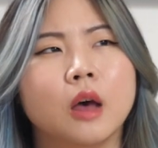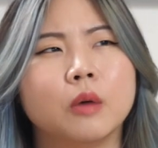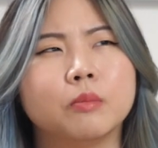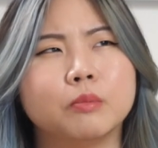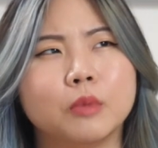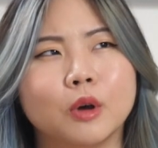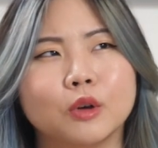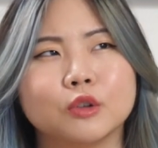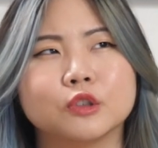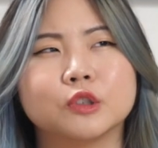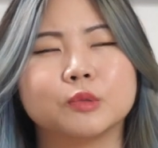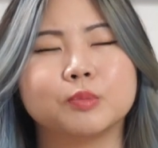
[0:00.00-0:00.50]

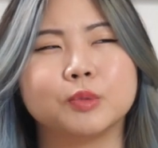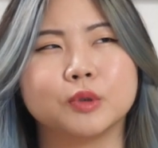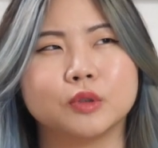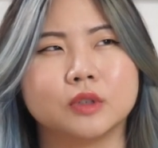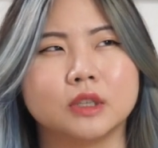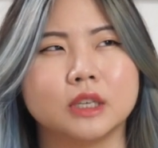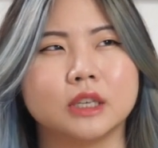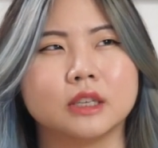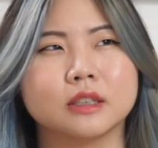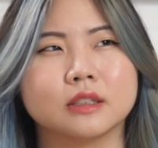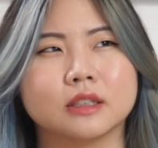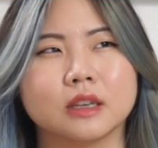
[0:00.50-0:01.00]
Most
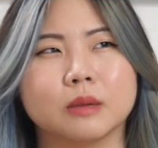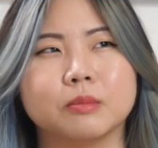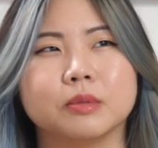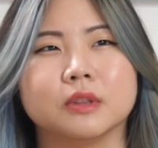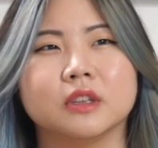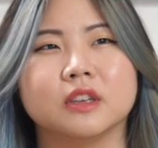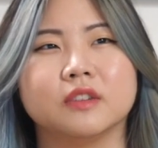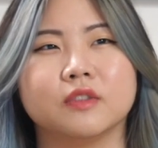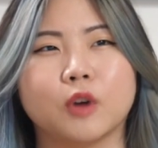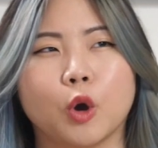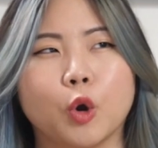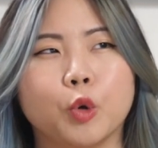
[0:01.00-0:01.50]
boutiques, I
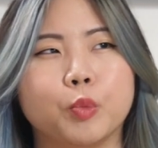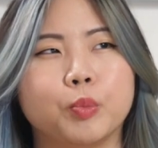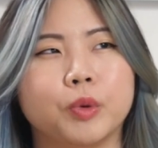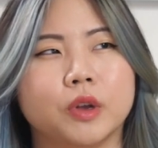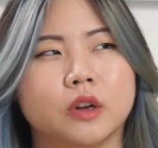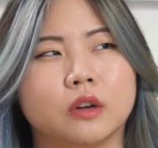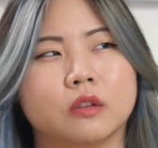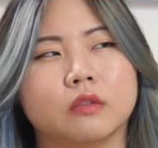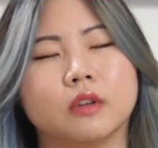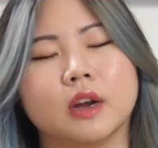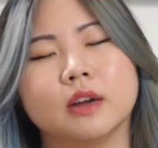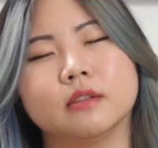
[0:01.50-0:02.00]
believe,
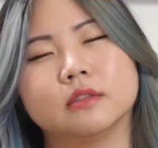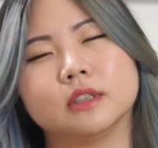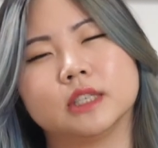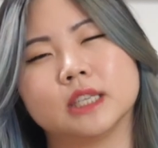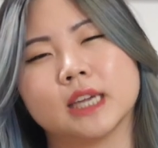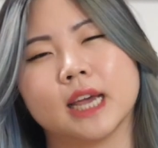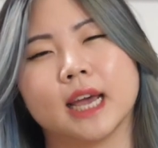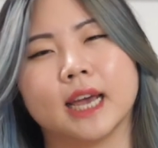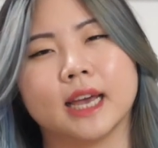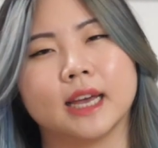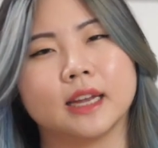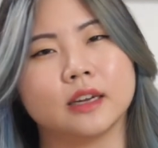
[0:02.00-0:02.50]
open around
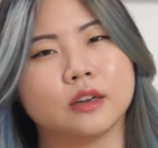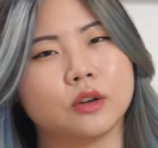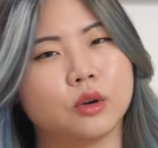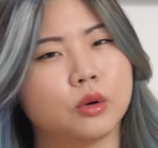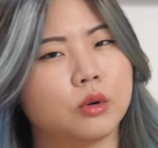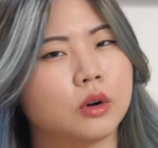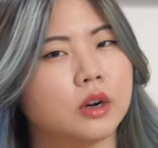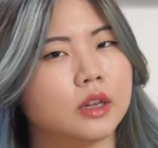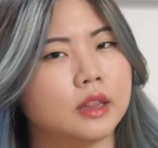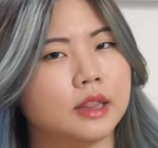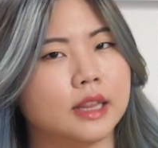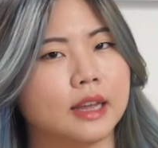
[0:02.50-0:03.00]
10
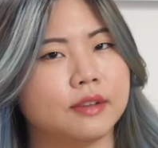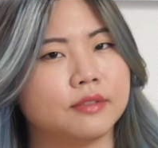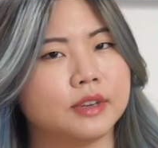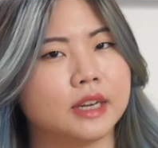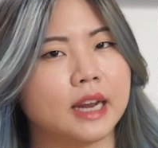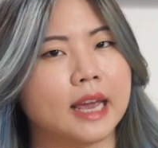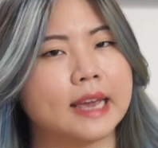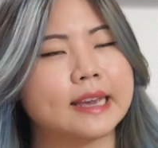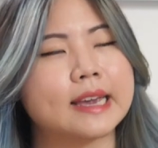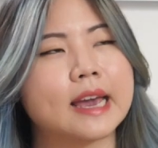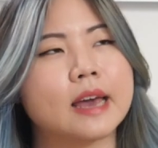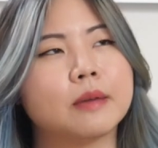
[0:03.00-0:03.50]
or 11
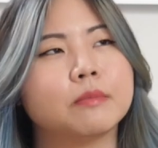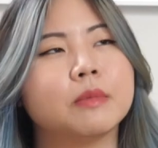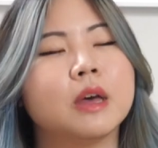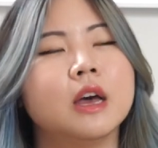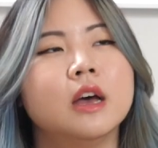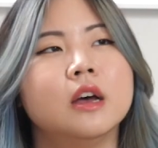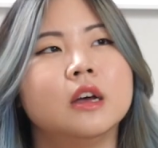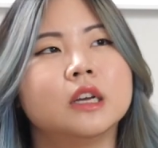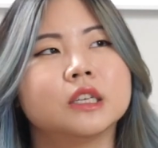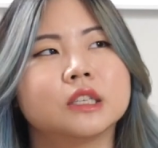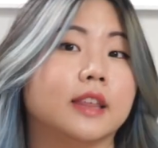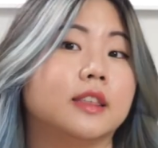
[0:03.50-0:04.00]
a.m.
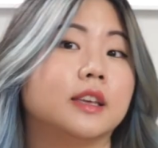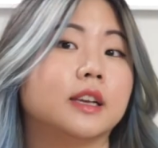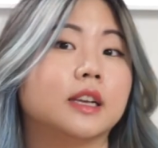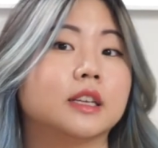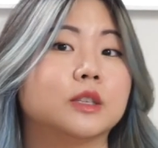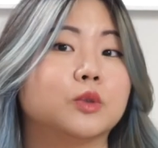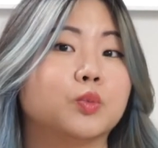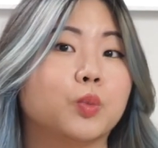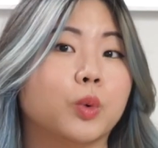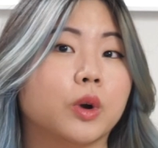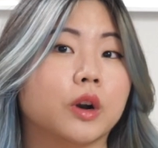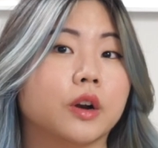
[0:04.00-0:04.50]
I think
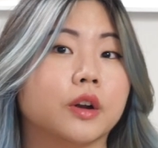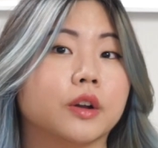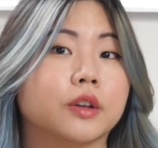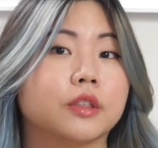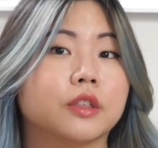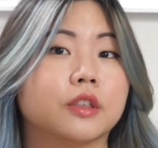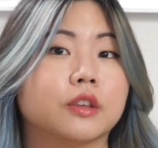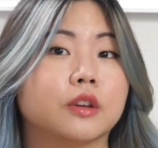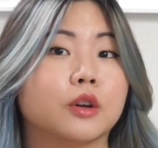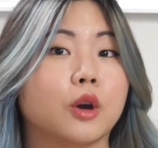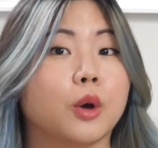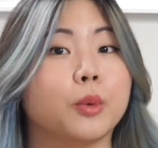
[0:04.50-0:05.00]
it's
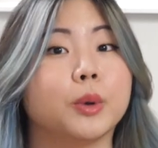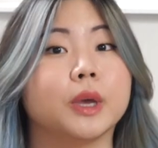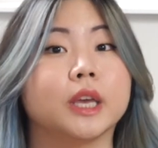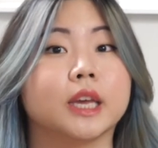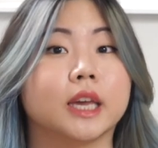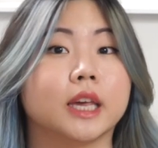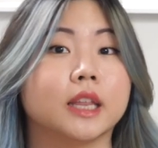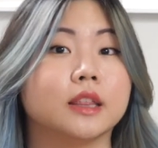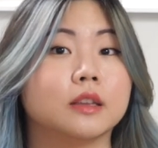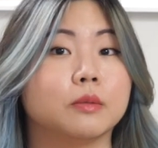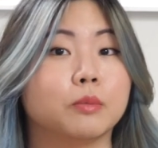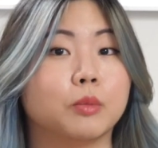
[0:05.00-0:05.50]
worth
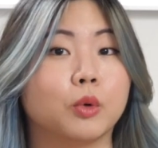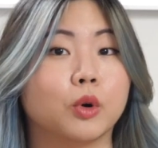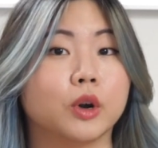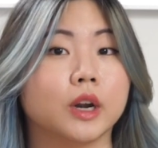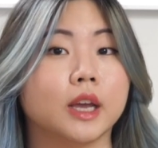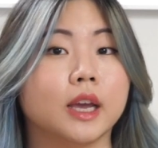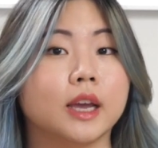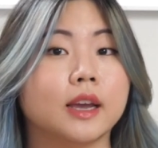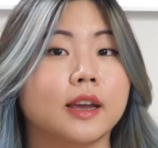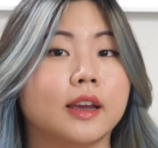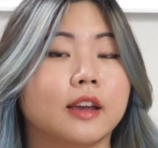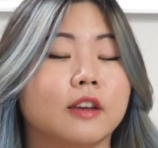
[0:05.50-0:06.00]
going in the
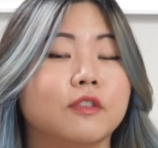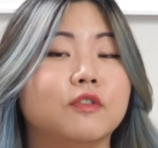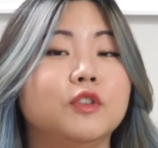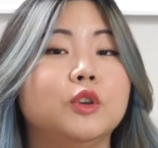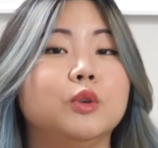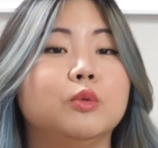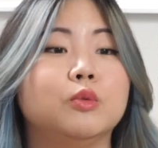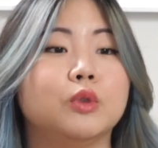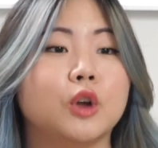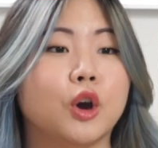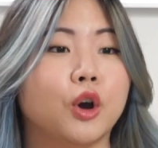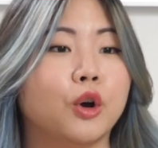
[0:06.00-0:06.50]
morning if
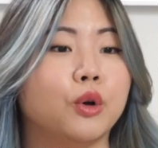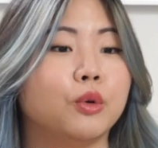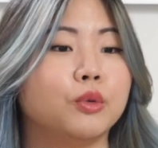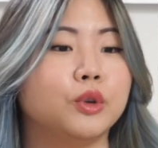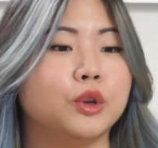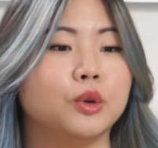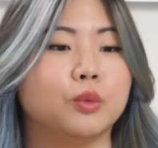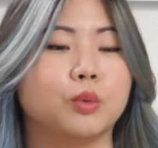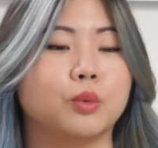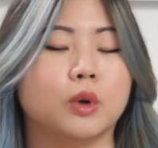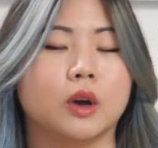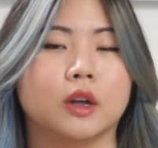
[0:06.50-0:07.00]
you know
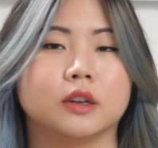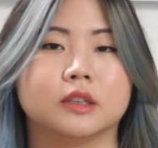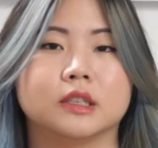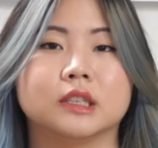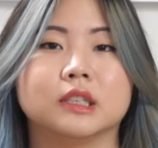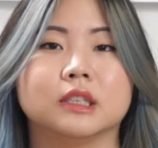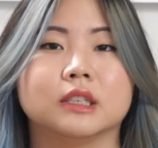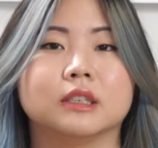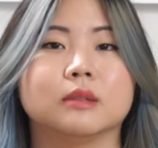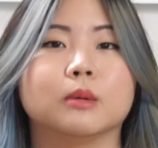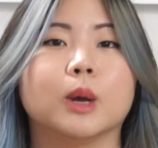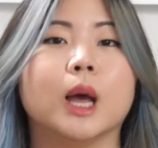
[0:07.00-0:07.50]
you want
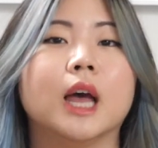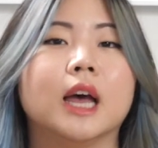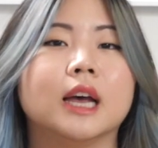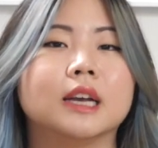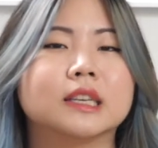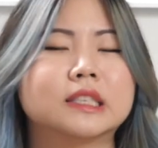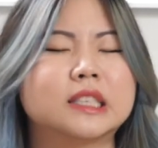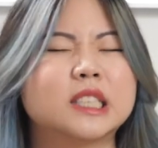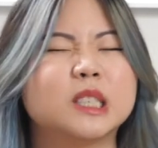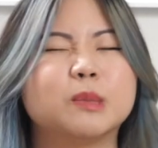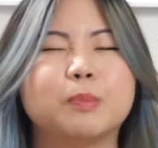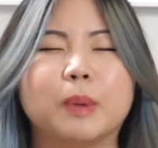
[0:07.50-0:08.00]
to
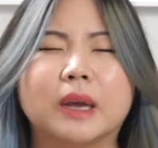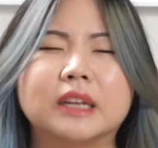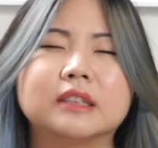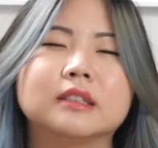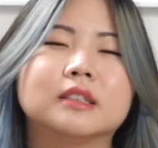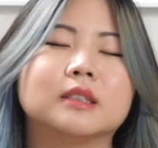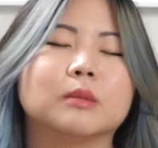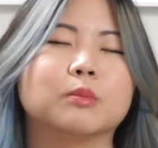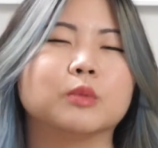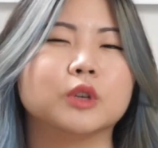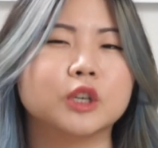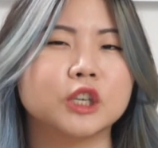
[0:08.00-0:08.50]
spend
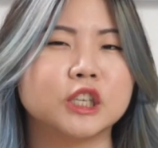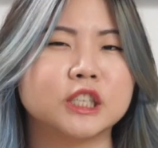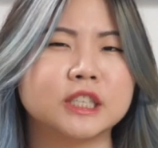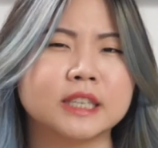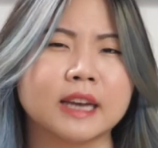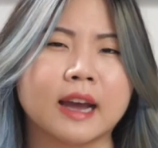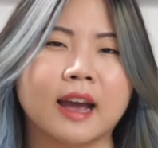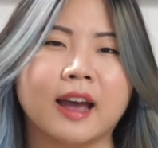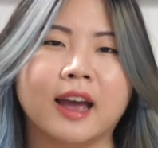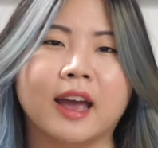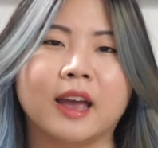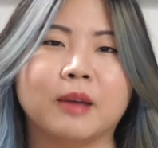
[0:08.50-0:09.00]
some good
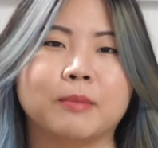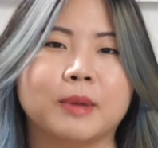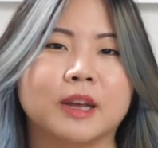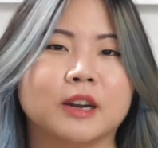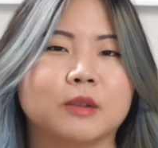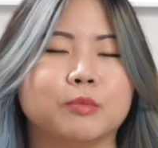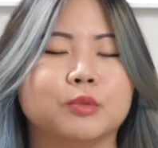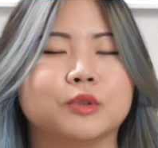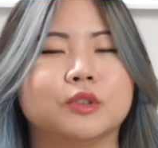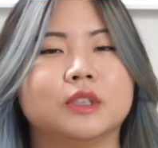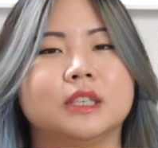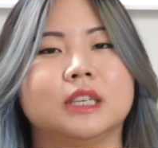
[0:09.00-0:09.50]
time at a
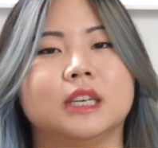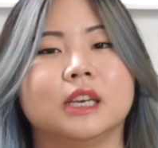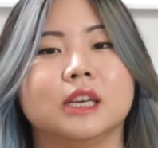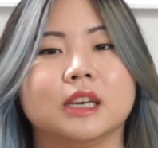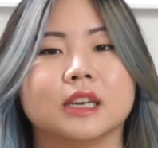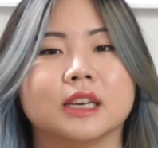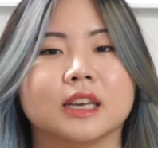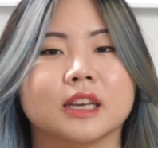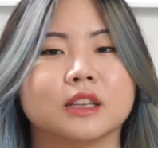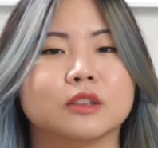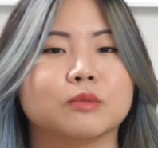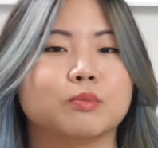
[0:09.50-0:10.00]

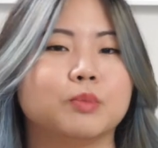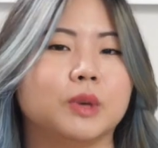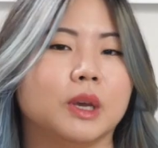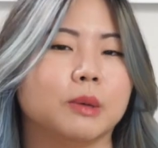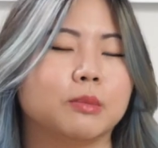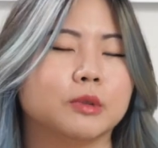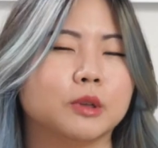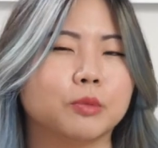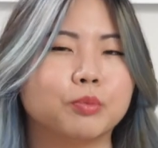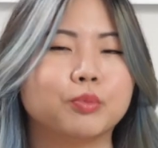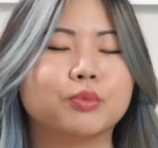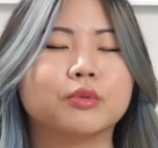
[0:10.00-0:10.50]
boutique and be
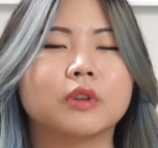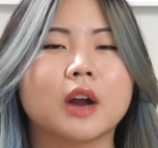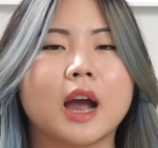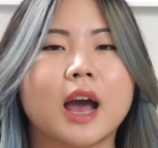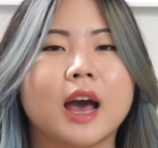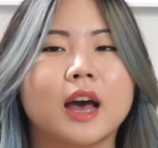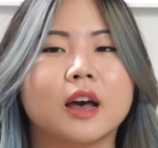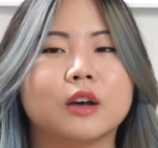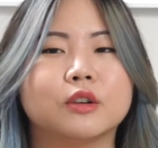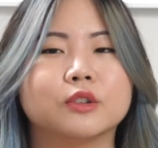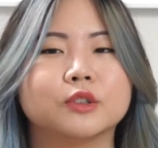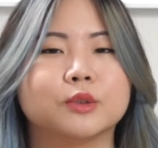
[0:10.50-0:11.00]
able to
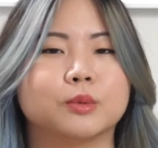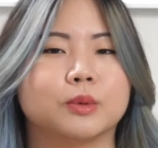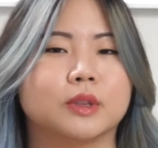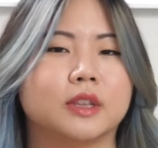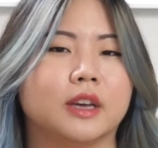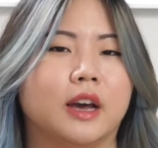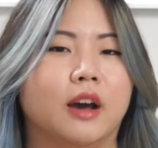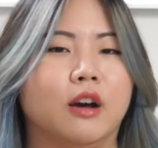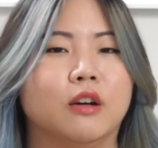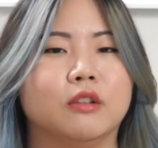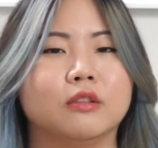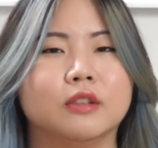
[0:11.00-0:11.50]
browse
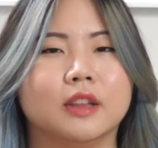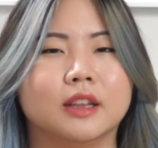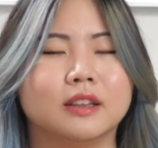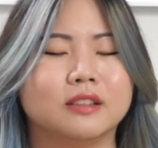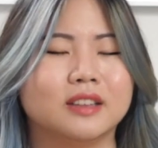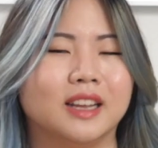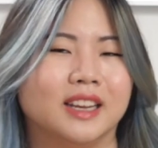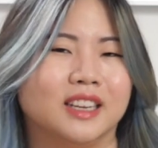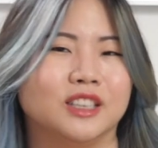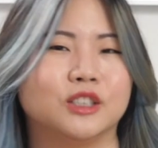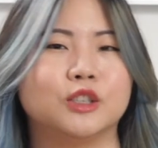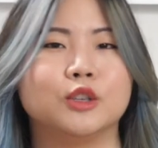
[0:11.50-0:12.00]
without
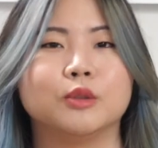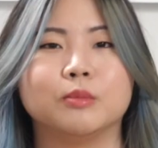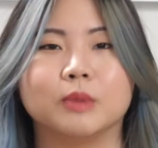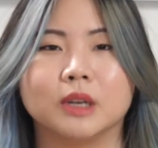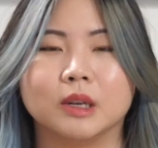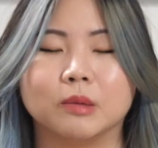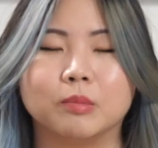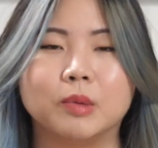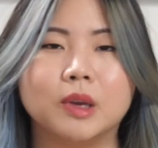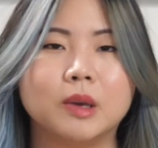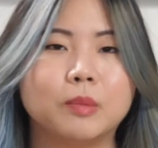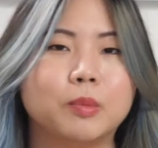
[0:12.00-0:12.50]
like too
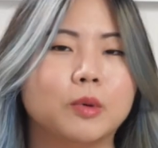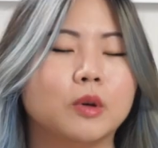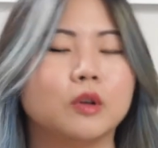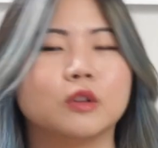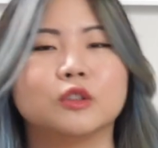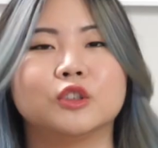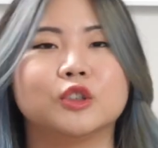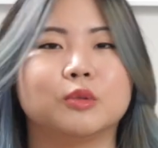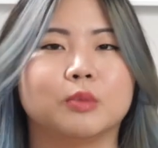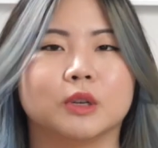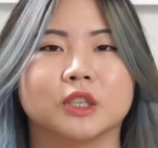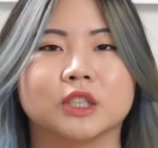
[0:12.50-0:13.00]
many people
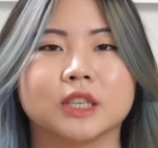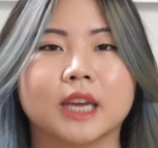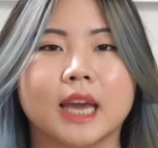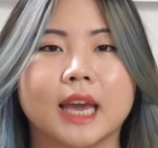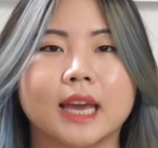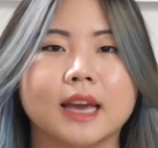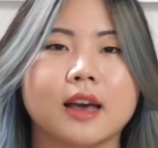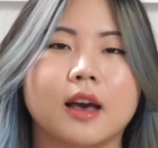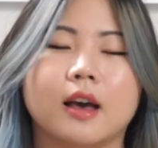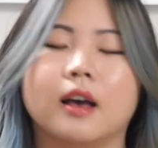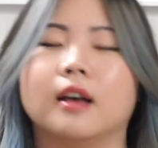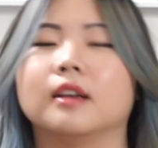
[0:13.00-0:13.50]
and too much
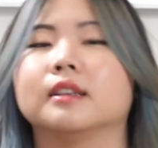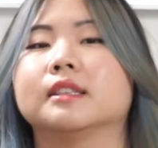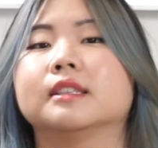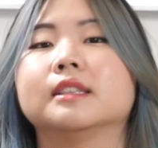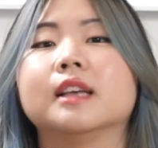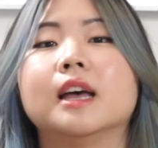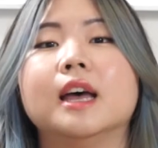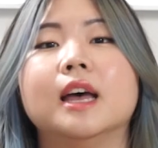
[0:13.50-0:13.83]
chaos.